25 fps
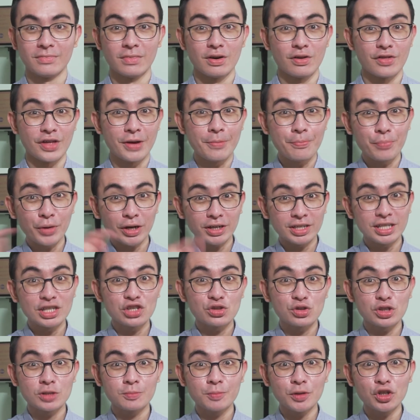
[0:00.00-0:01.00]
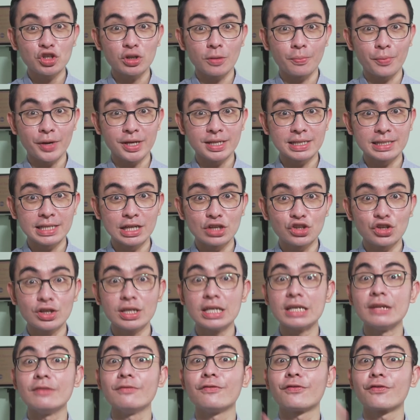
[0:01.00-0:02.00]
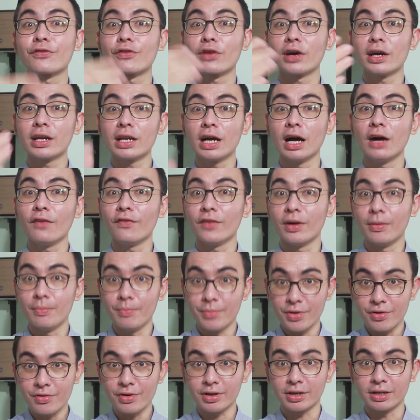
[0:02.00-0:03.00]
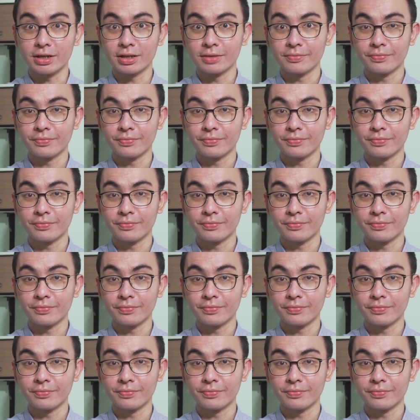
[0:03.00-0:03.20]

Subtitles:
Then practice your speech or presentation in front of a mirror.